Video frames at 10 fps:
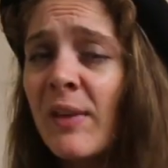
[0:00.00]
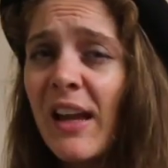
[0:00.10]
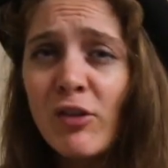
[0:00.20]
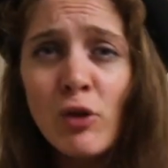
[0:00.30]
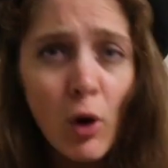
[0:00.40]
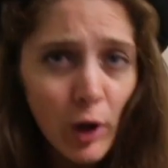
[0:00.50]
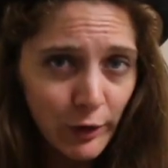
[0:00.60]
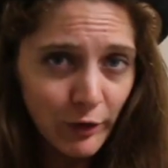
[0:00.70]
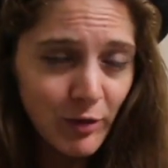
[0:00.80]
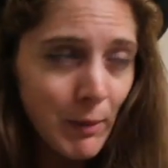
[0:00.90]
It's not
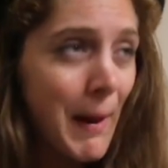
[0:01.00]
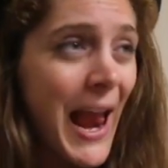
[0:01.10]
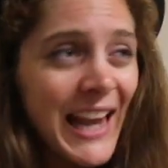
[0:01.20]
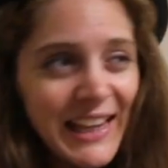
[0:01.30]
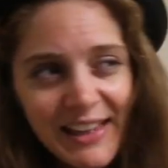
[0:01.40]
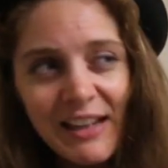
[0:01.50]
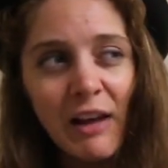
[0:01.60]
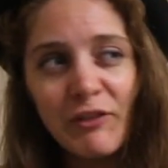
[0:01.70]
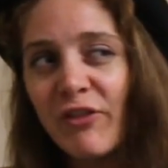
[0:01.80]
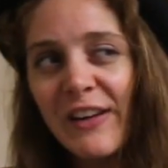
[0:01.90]
going to smell anything
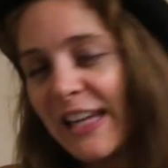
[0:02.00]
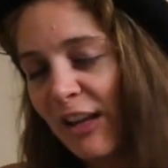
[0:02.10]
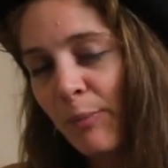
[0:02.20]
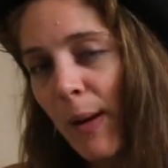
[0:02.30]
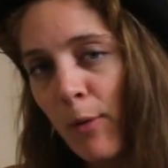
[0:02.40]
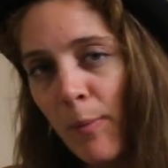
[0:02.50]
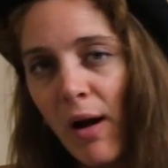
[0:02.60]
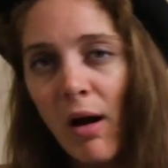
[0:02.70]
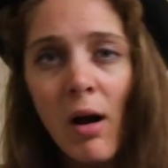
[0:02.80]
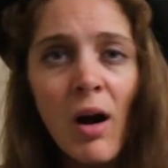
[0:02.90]
like Phoenix Bubble
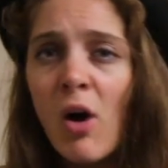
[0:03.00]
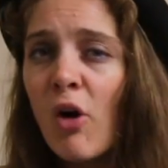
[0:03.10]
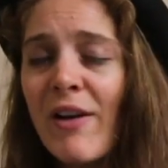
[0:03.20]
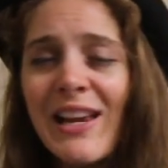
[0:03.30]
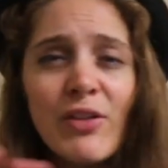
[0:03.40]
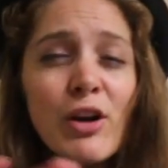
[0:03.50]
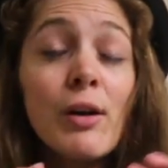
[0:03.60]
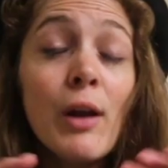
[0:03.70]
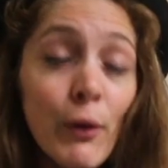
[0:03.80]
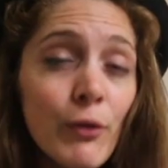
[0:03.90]
Bar or any of the
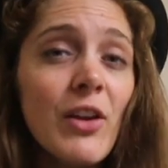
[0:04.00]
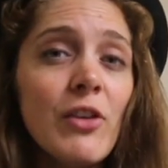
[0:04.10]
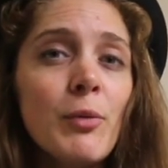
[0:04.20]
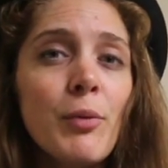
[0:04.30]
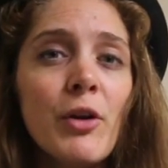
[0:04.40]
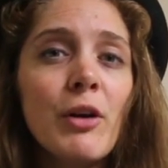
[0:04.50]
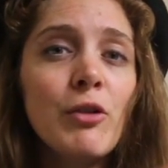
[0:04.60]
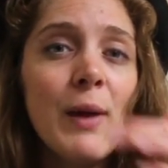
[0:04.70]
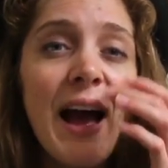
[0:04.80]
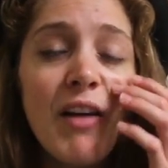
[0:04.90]
clove scented products
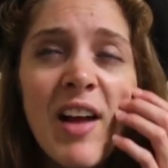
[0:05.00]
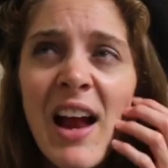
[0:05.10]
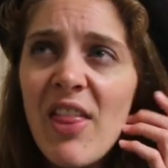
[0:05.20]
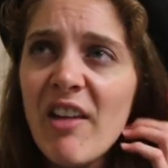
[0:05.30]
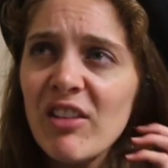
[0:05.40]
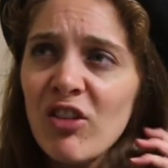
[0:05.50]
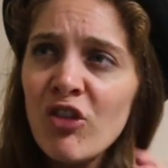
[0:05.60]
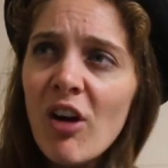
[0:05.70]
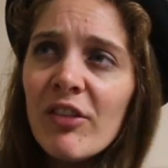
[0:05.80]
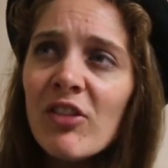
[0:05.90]
you have. There is
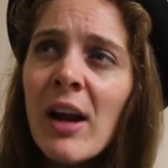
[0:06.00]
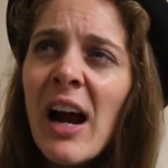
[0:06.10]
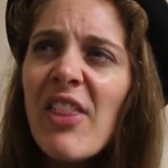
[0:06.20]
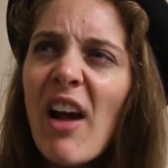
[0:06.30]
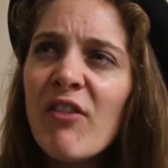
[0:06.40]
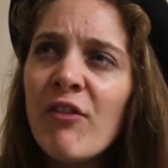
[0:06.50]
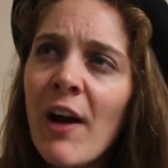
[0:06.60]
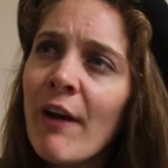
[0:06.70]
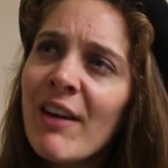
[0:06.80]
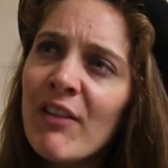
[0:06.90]
just that
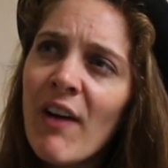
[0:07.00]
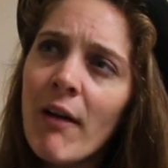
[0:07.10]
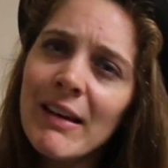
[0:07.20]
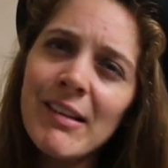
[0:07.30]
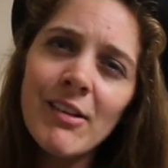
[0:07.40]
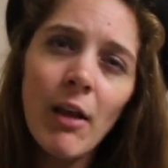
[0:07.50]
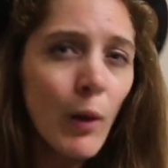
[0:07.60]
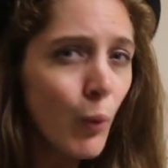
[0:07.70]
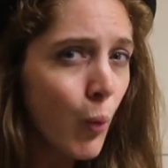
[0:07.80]
very slight